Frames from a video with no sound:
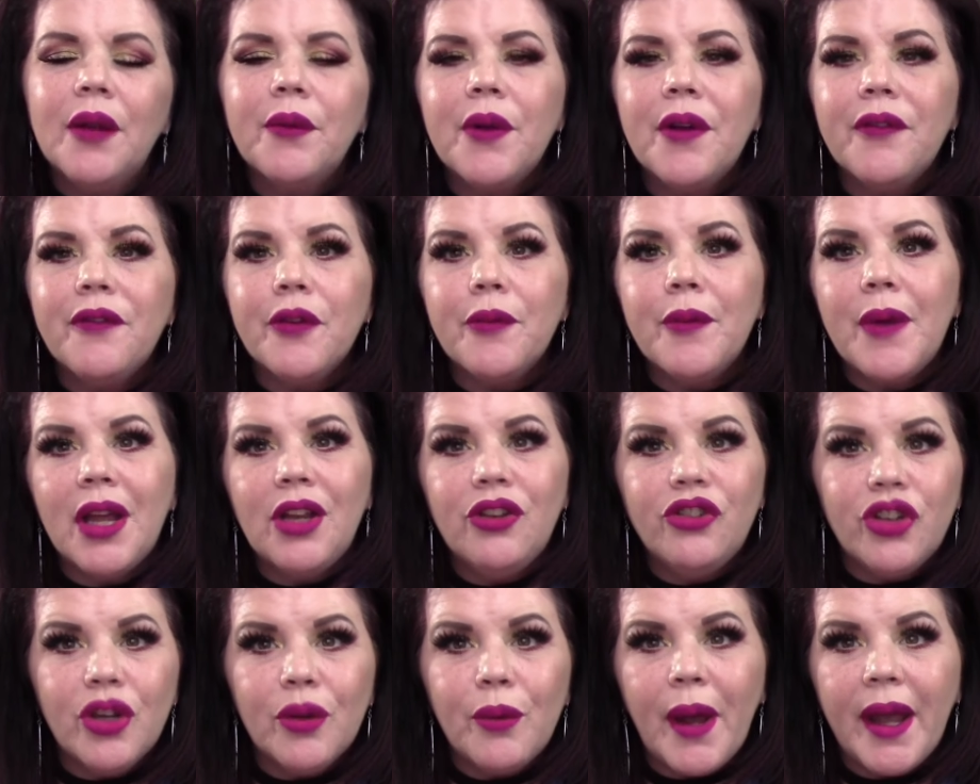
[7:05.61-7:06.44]
I went for my
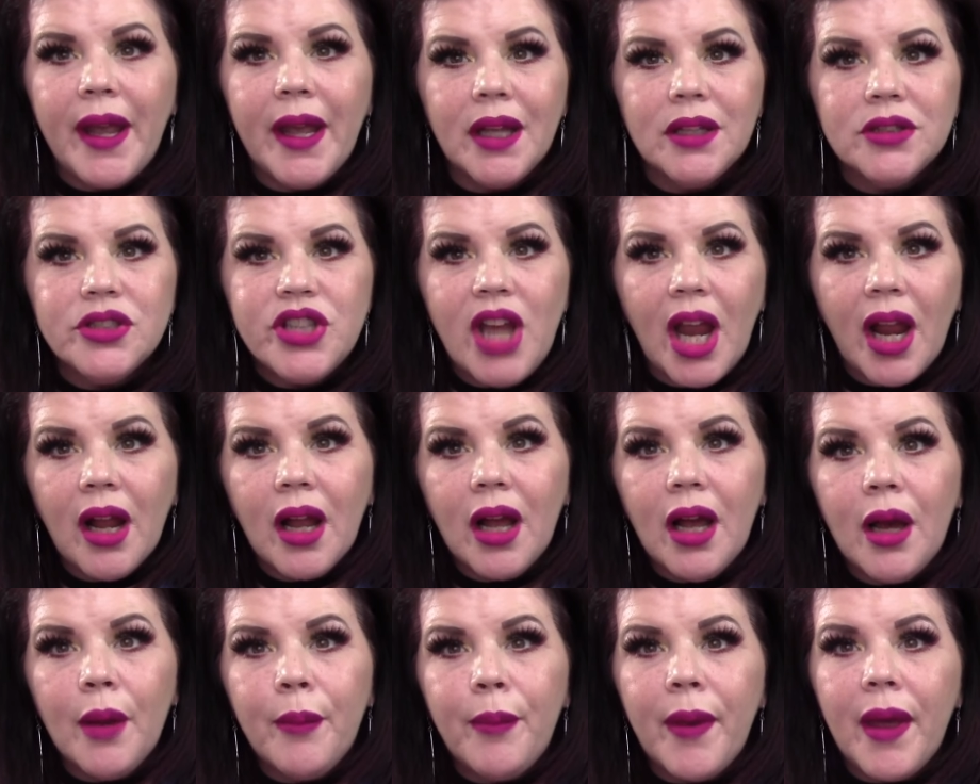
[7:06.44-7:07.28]
GYN
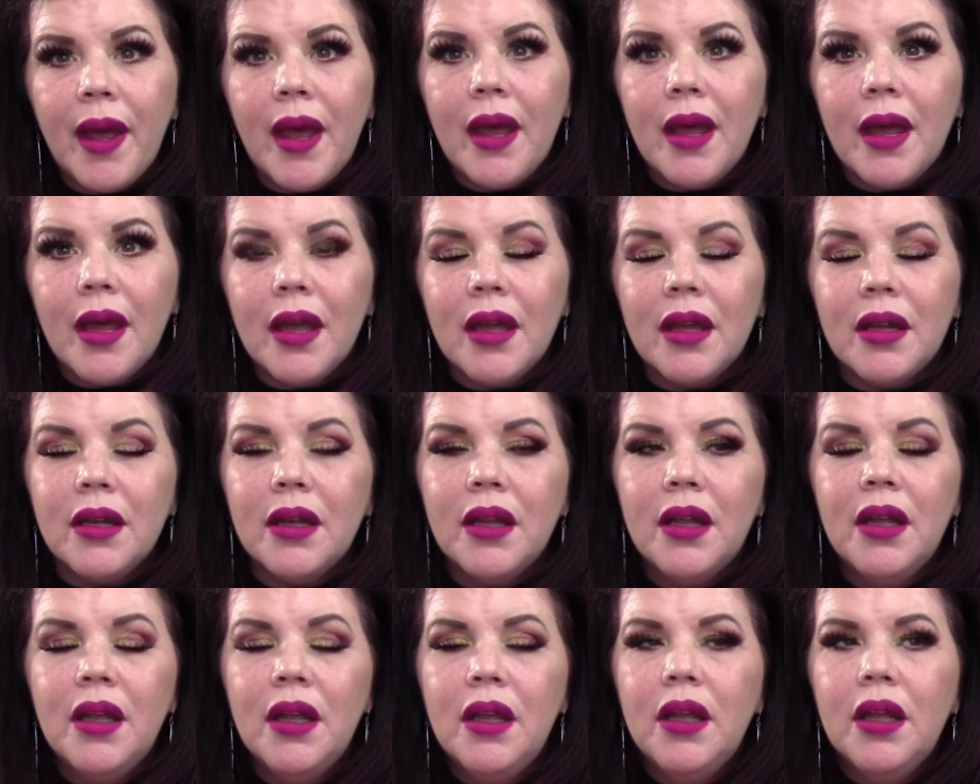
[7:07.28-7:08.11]
checkup,
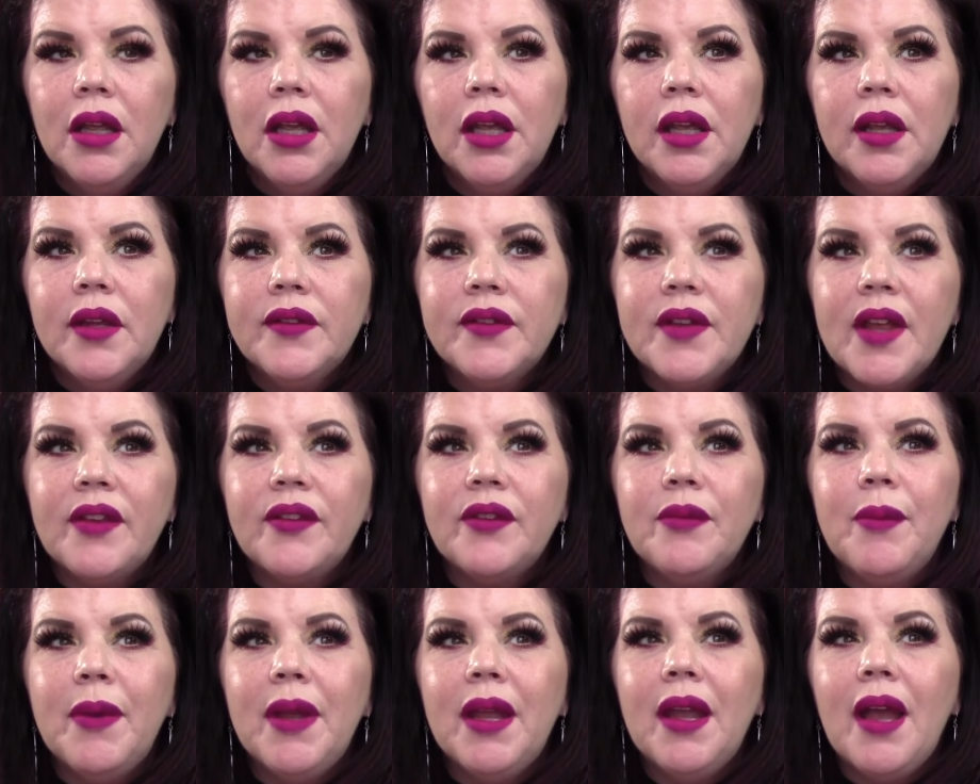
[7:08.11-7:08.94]
and he said
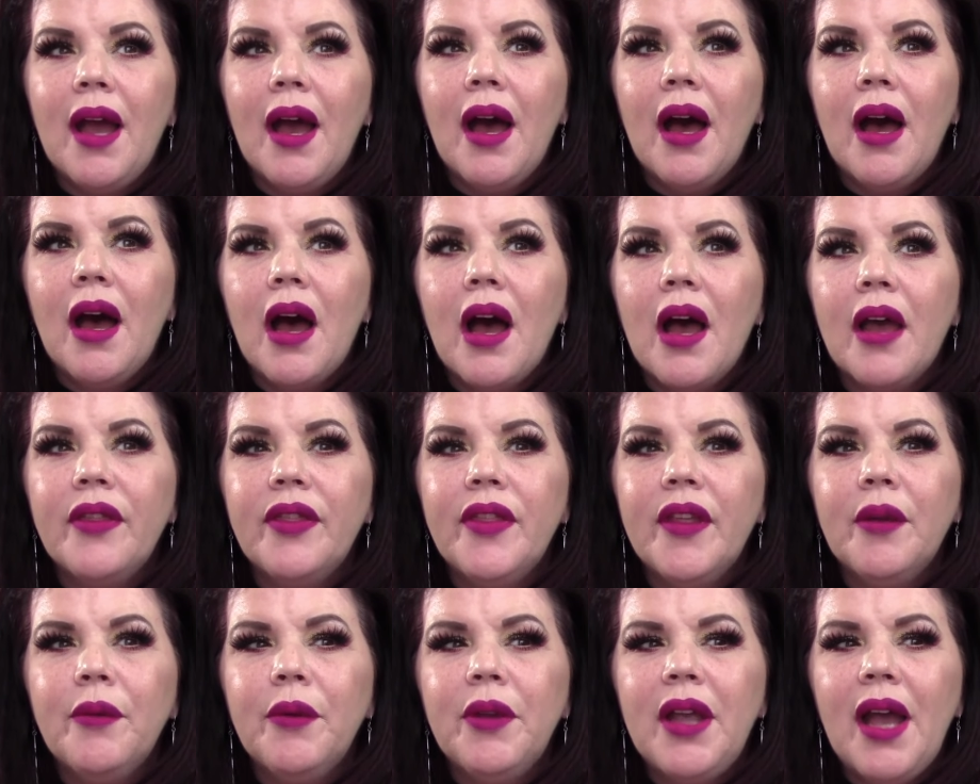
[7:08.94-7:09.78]
to me, I
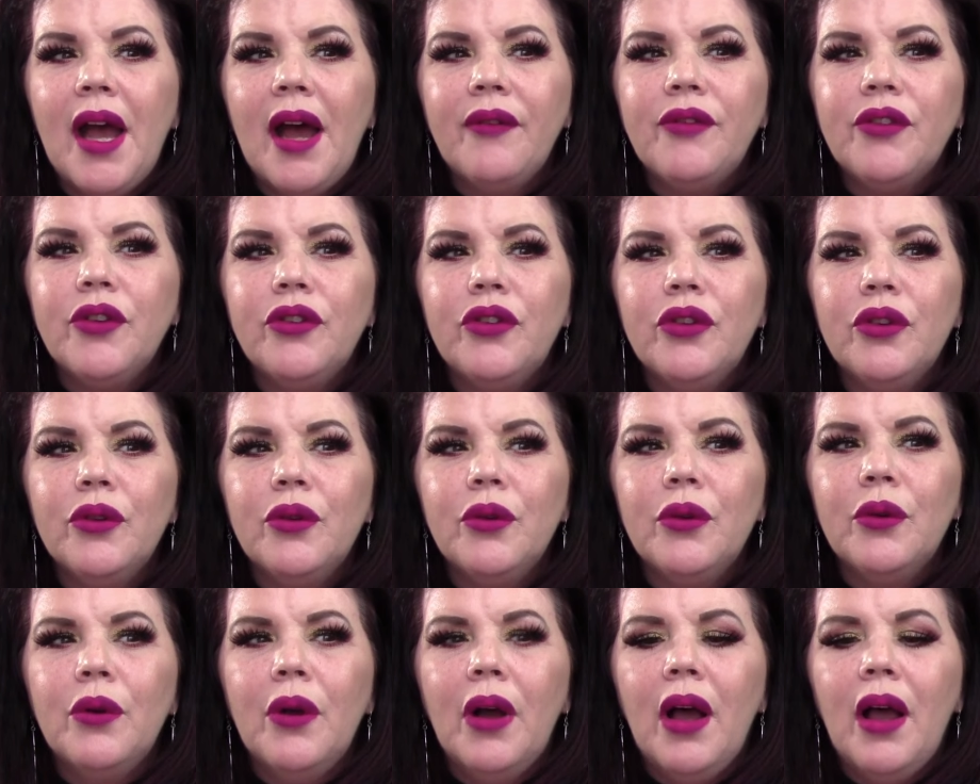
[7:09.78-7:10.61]
think we have to
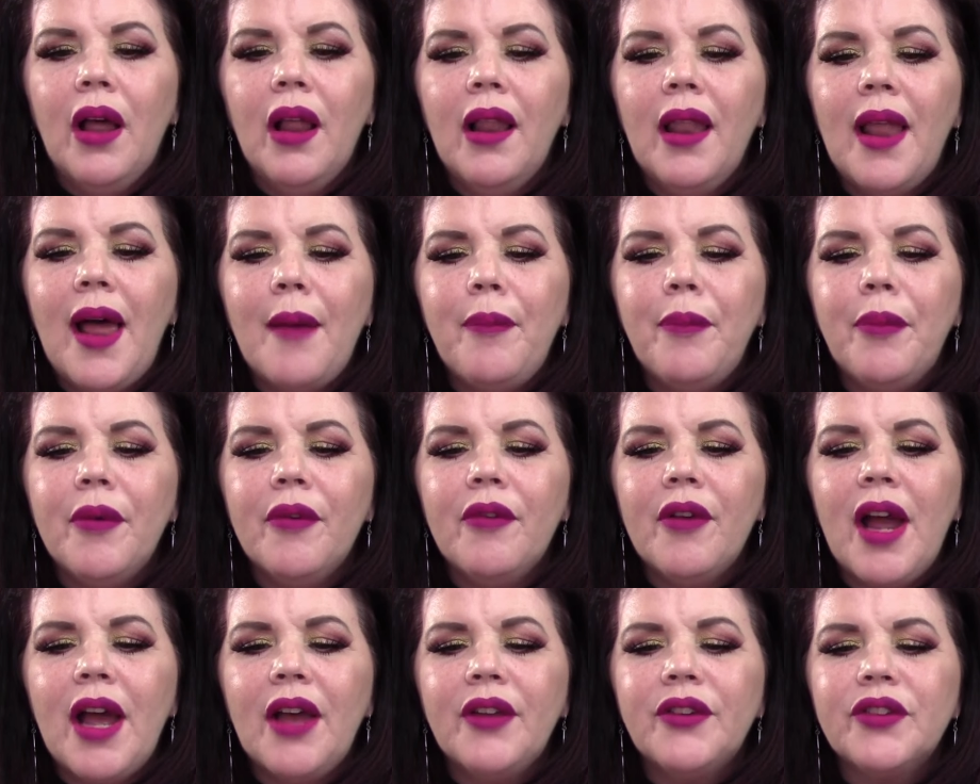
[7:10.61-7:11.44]
do a
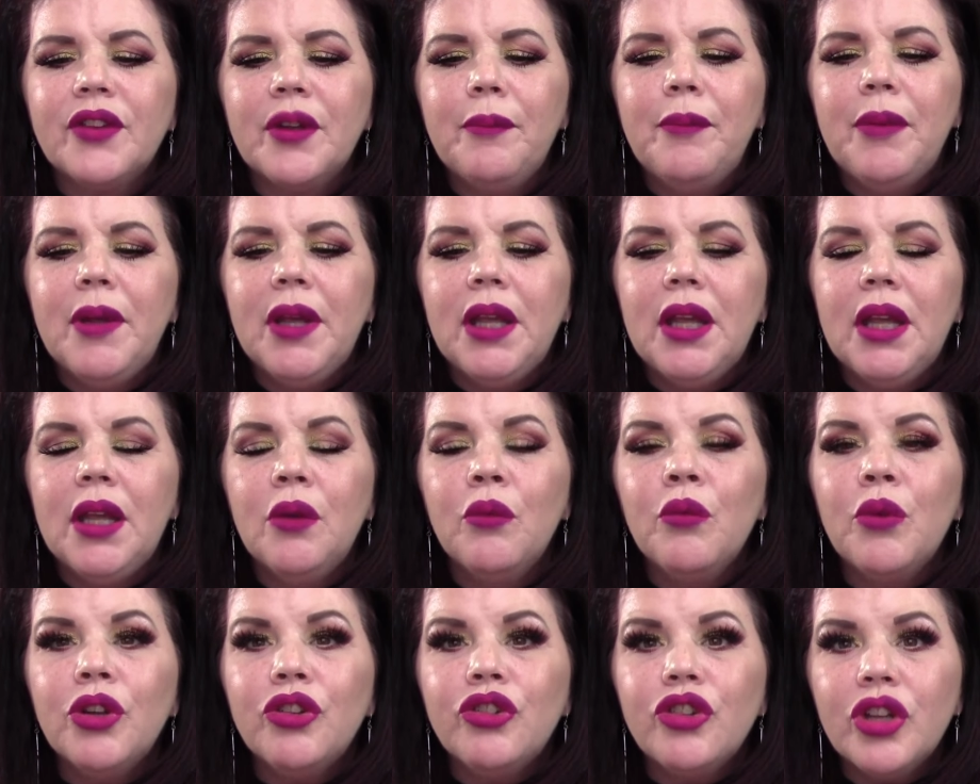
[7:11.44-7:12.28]

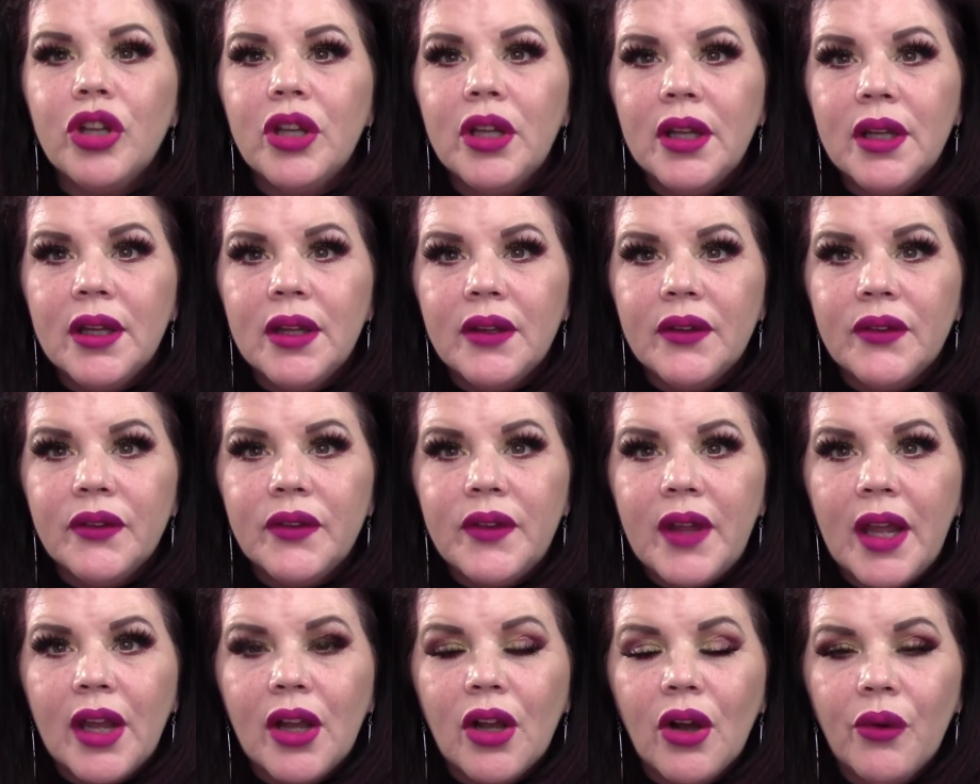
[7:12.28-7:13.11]
laparoscopy, which is
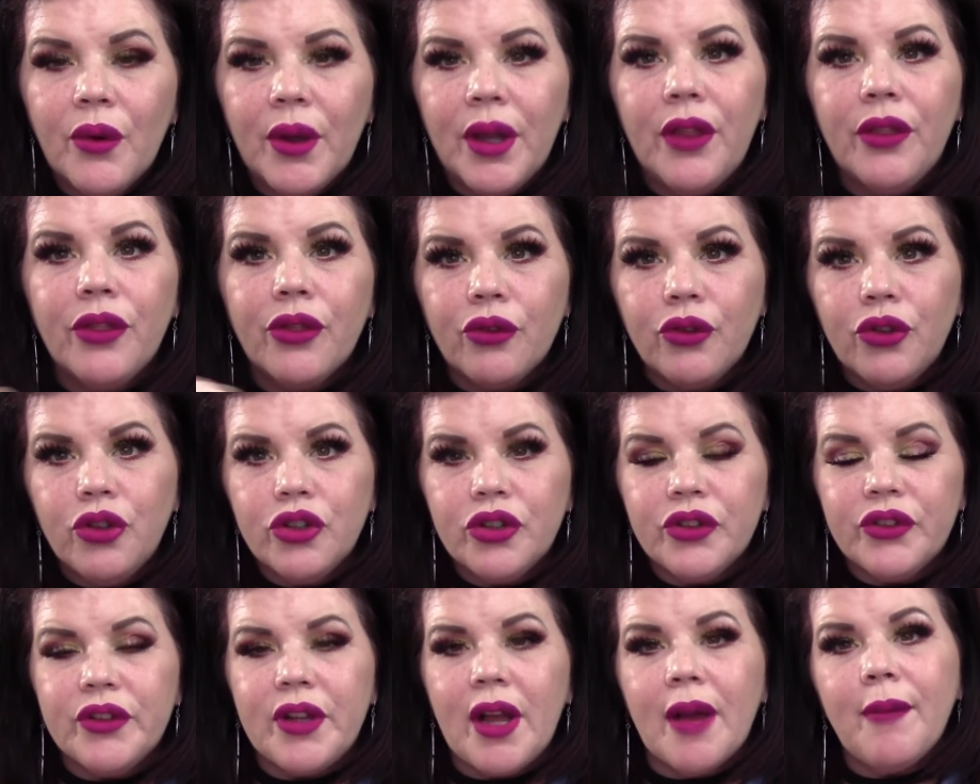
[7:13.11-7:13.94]
they go in through
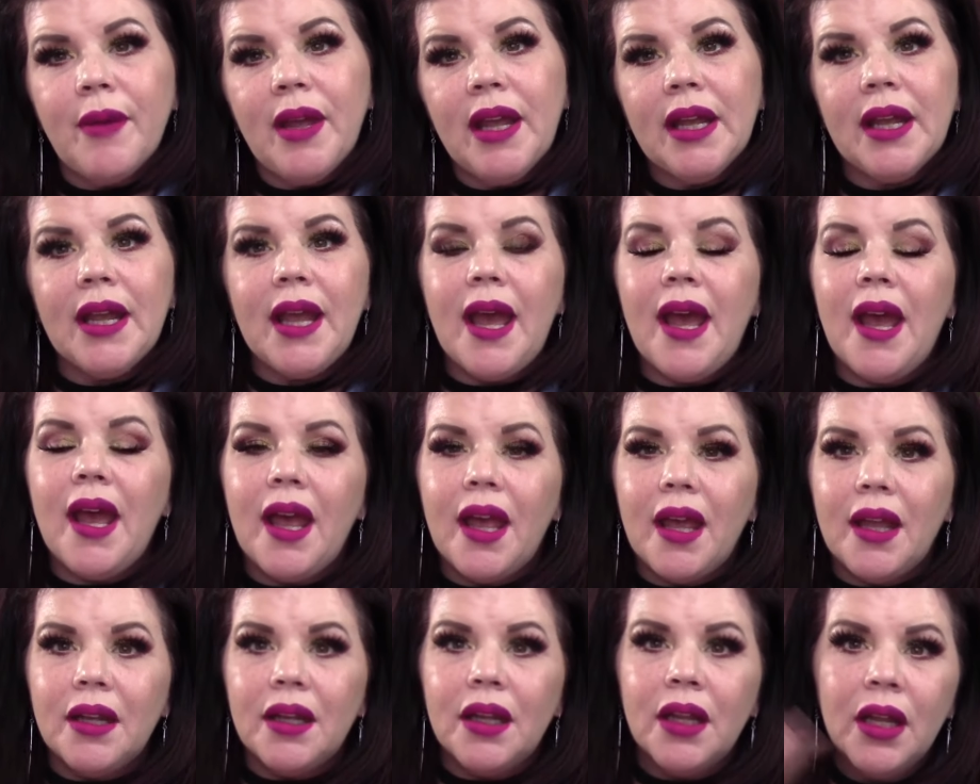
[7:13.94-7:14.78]
your stomach
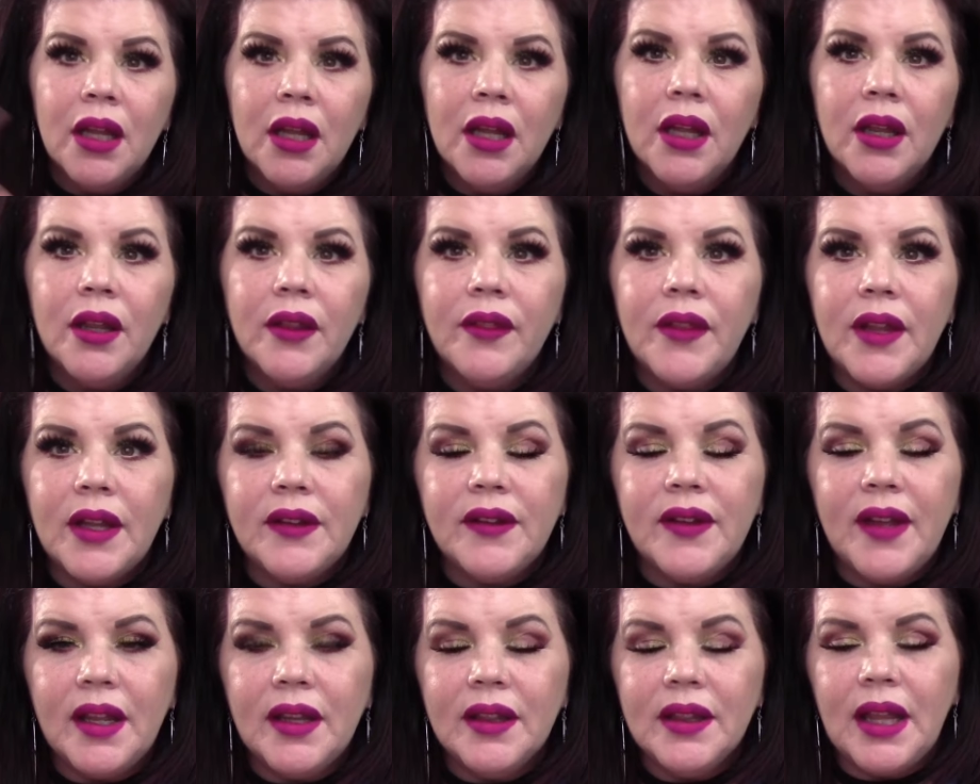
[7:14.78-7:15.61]
and
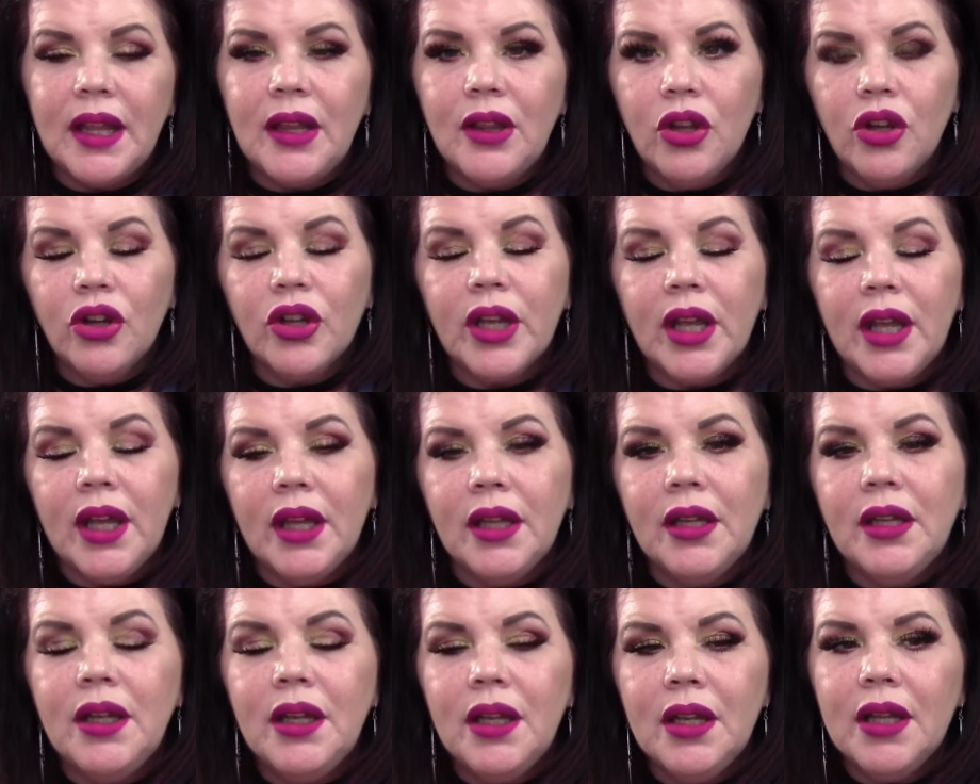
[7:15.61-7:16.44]
they look
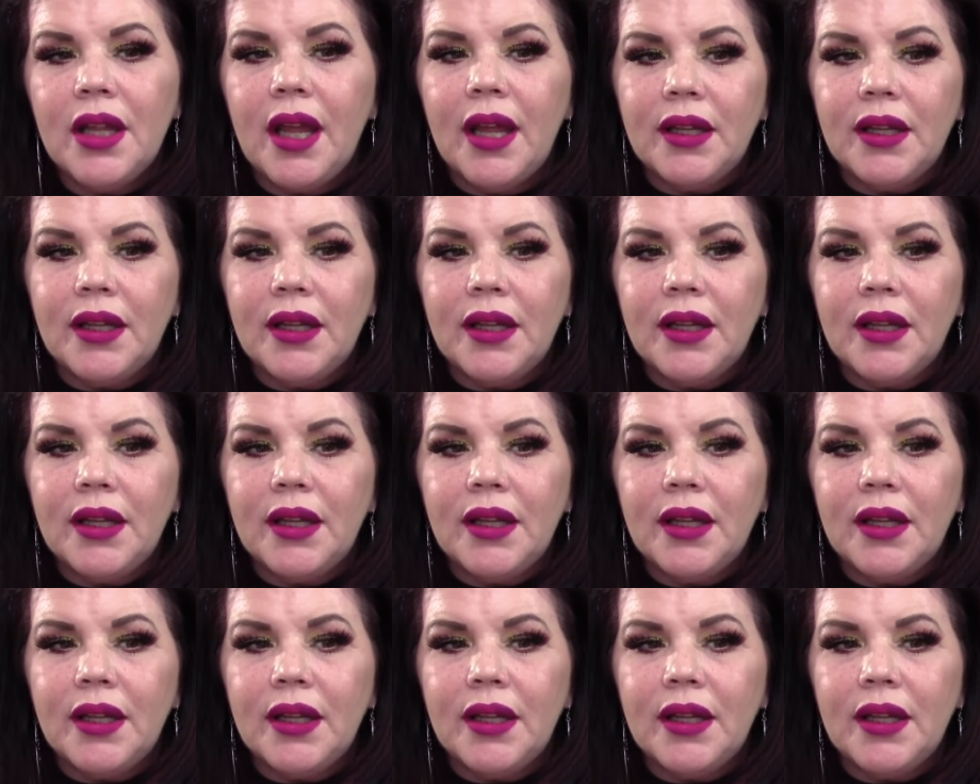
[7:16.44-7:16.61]
in,